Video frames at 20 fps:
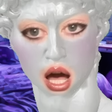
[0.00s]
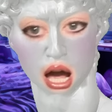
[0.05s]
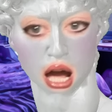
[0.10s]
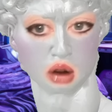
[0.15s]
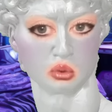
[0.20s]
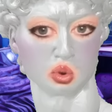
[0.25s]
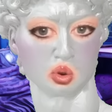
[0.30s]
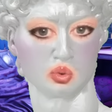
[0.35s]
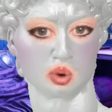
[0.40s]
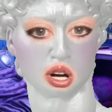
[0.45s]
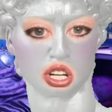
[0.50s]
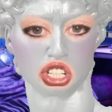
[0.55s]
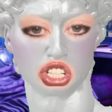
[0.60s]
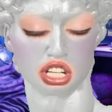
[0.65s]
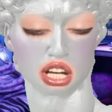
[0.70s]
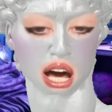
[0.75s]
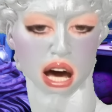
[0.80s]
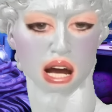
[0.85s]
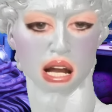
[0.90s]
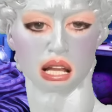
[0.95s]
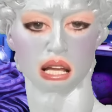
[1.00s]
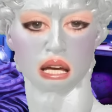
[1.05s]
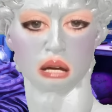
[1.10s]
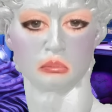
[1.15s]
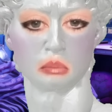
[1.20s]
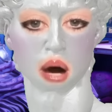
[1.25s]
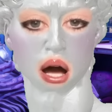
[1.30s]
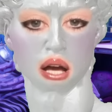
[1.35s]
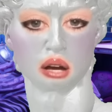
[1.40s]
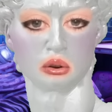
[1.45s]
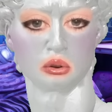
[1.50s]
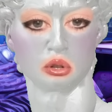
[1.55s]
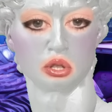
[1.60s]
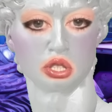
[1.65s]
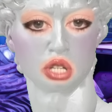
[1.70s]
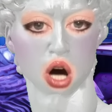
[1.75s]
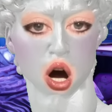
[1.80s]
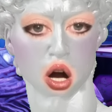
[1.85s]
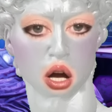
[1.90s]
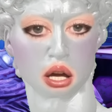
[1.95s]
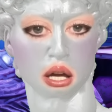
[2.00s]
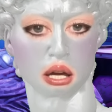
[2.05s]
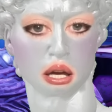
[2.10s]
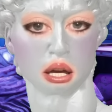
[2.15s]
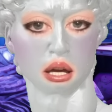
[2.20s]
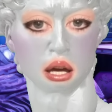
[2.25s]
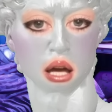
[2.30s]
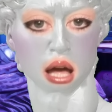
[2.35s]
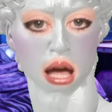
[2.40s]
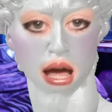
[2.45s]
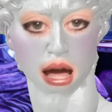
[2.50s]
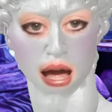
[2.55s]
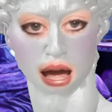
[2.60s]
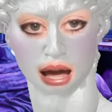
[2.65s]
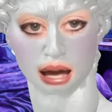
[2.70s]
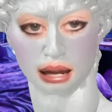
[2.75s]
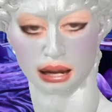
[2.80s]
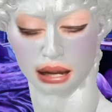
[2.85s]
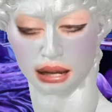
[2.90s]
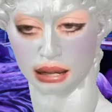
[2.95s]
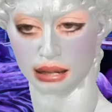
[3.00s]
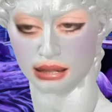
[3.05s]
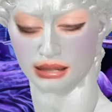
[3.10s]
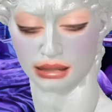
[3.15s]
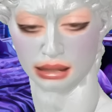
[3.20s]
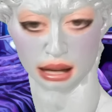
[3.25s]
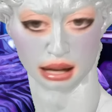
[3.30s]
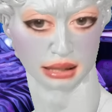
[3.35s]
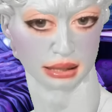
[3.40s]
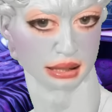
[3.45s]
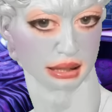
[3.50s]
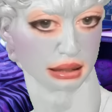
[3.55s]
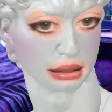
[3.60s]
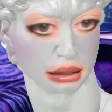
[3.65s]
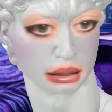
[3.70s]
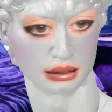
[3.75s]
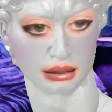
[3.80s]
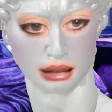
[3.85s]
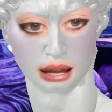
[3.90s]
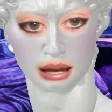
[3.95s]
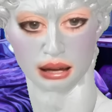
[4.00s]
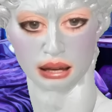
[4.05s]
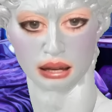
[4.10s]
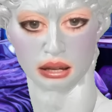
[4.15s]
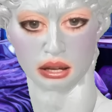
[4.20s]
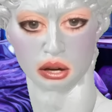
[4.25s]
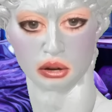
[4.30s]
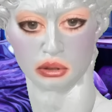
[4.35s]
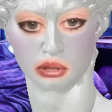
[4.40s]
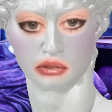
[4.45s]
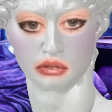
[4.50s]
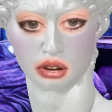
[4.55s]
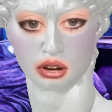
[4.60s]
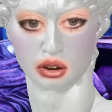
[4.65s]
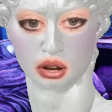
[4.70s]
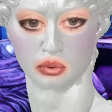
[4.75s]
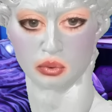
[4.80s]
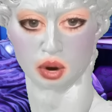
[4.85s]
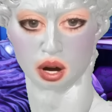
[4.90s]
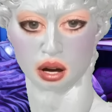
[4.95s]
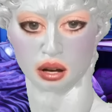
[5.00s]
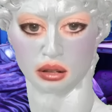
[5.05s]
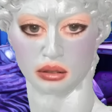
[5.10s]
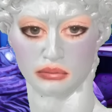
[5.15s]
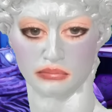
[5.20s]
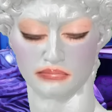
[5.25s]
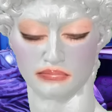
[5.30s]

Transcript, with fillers: And we'll watch Natalie and Michael talking, and it doesn't look like it goes very well.